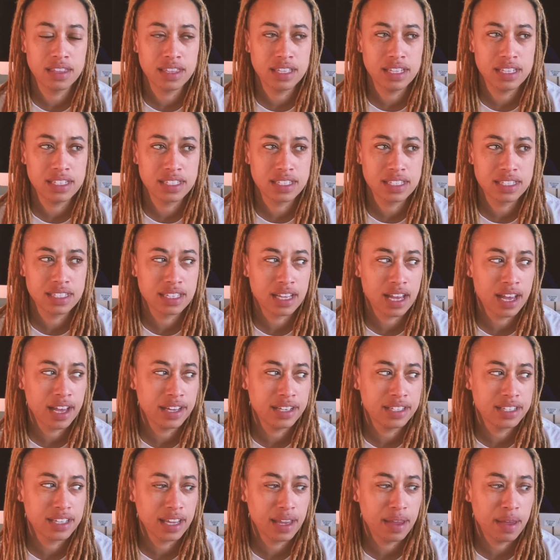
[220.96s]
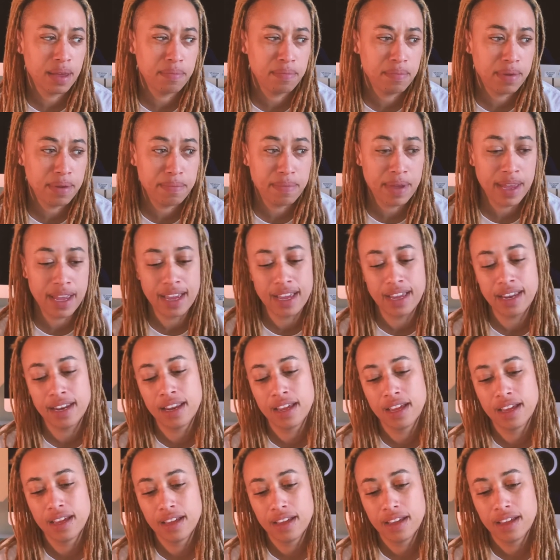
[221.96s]
designs can be made.
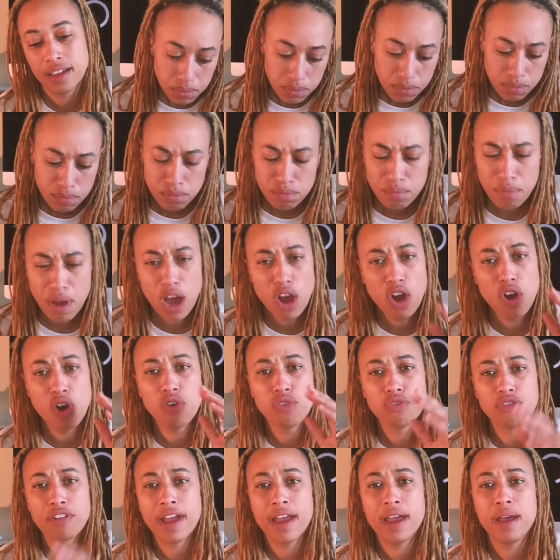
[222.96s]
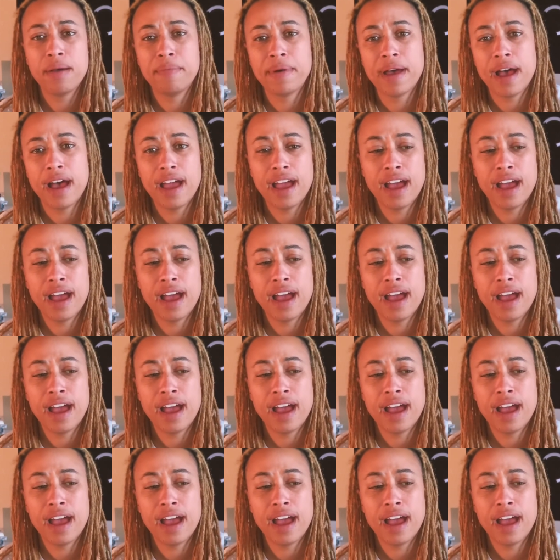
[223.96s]
My whole rant about